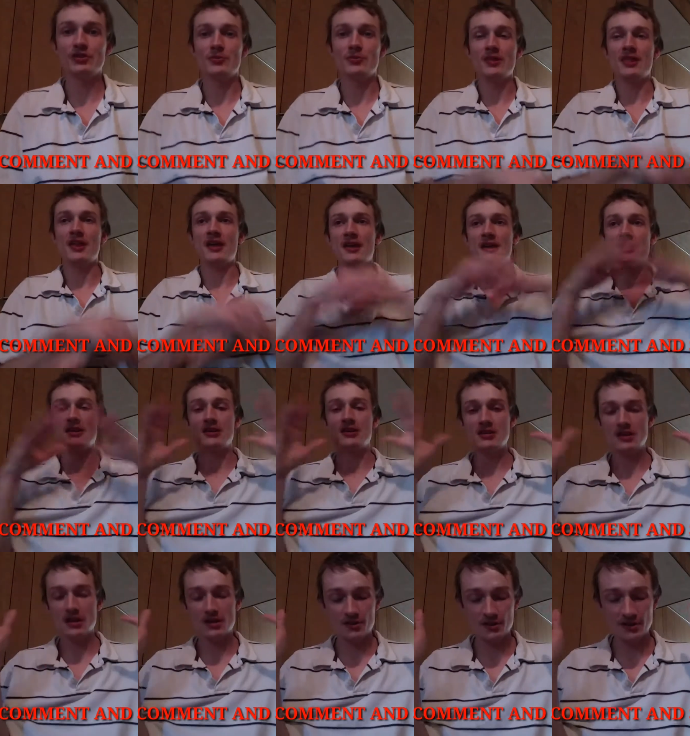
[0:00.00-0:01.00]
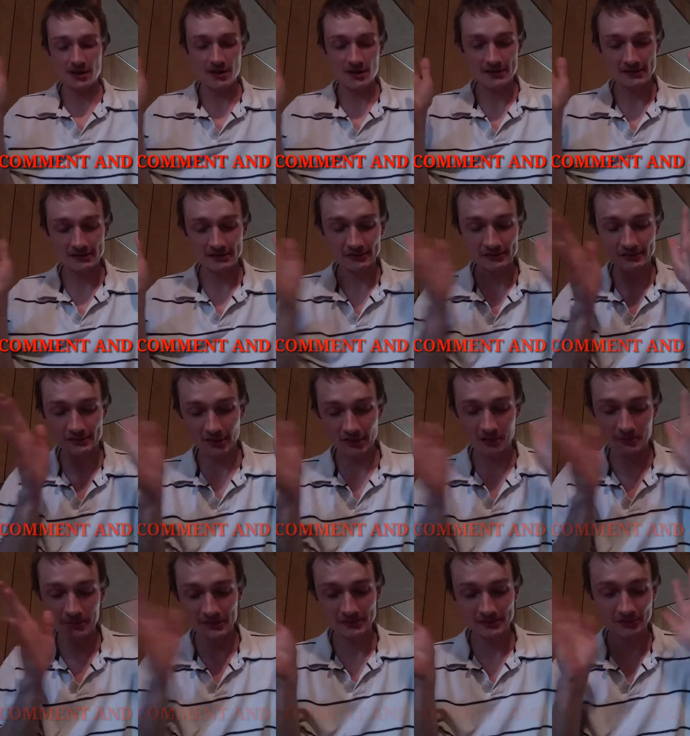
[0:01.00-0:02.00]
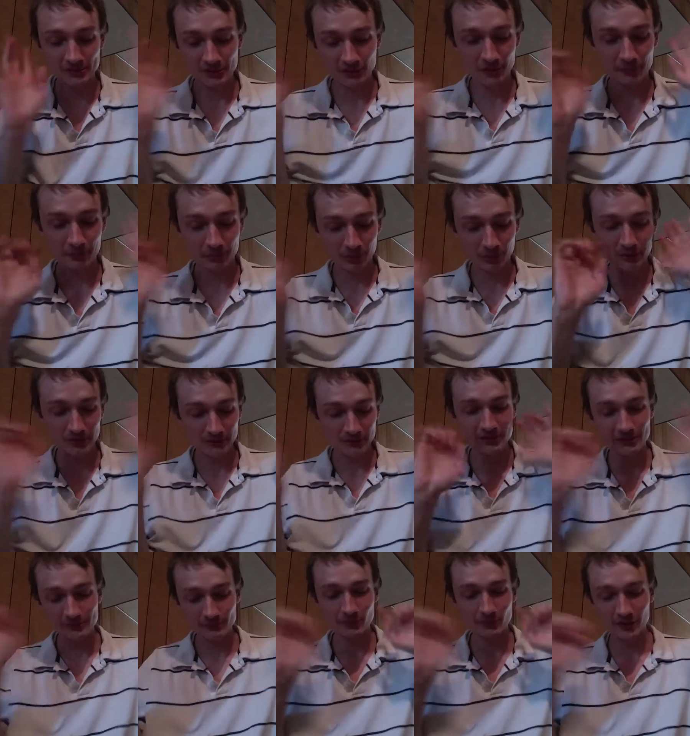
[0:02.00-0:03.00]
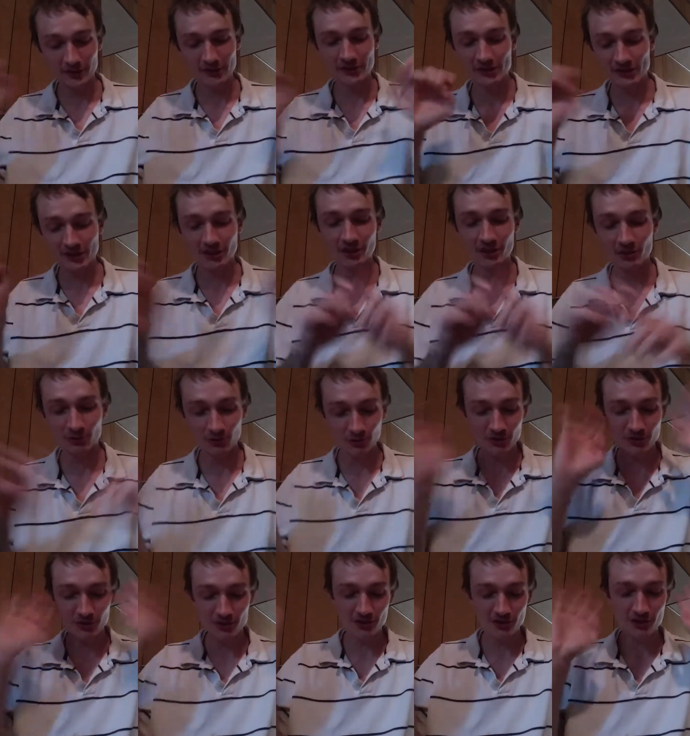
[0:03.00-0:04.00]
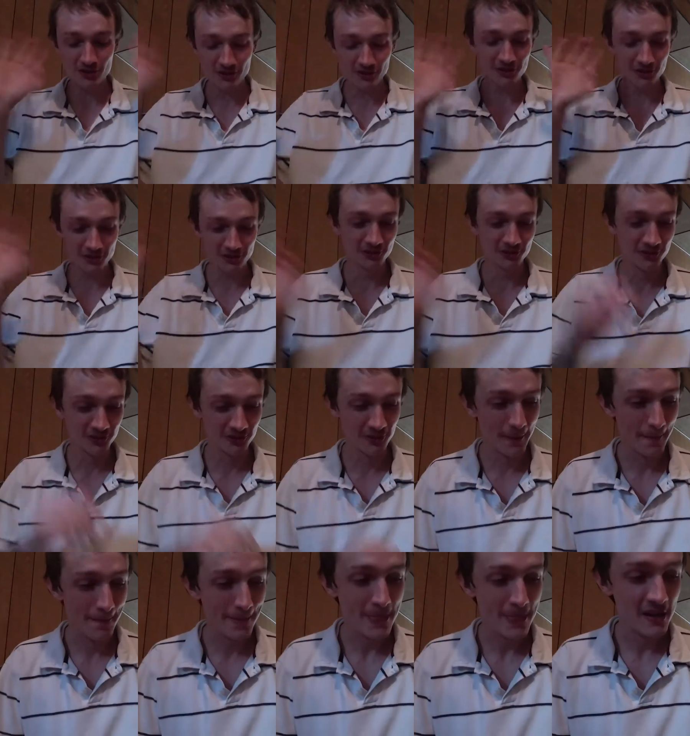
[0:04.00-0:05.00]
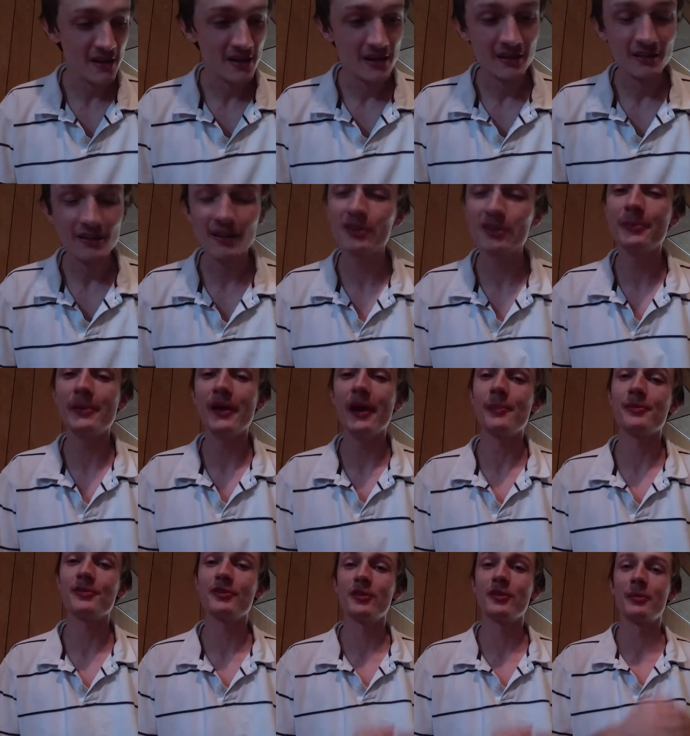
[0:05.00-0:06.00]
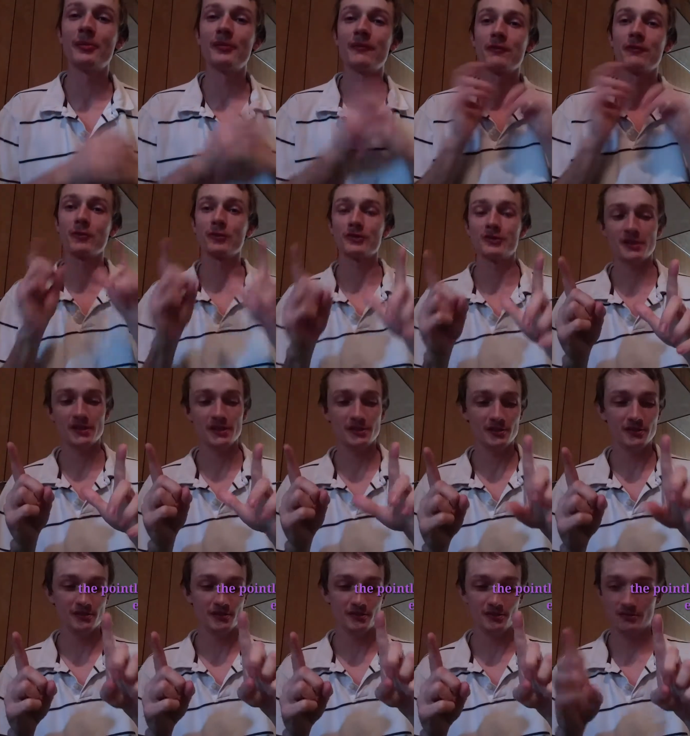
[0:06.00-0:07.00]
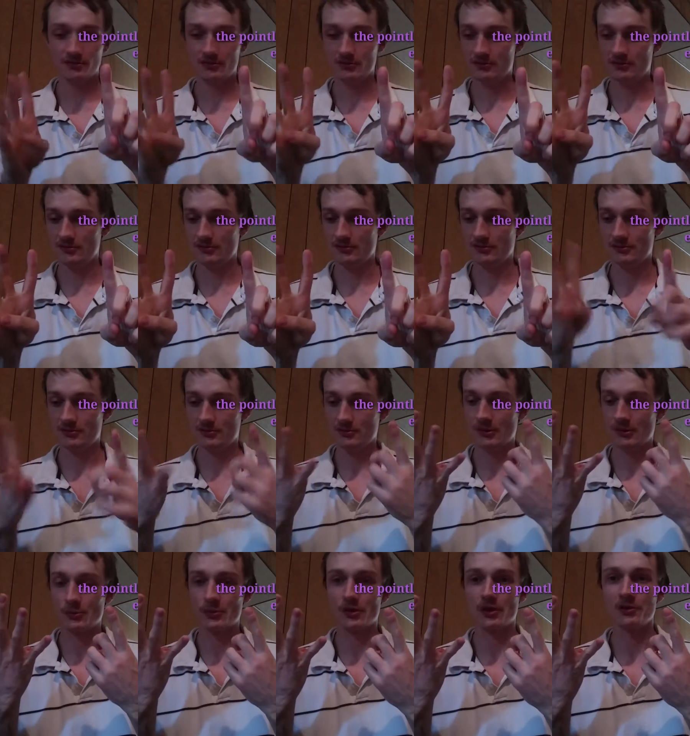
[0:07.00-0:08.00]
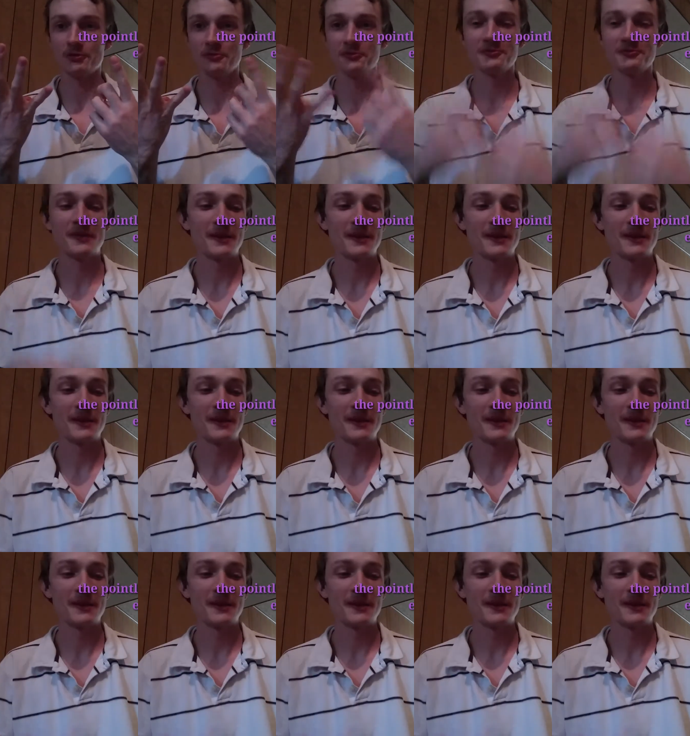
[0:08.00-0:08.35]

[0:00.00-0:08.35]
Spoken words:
with another installment to the Pointless Morning Show. Woo! This will be episode number 14. There we go.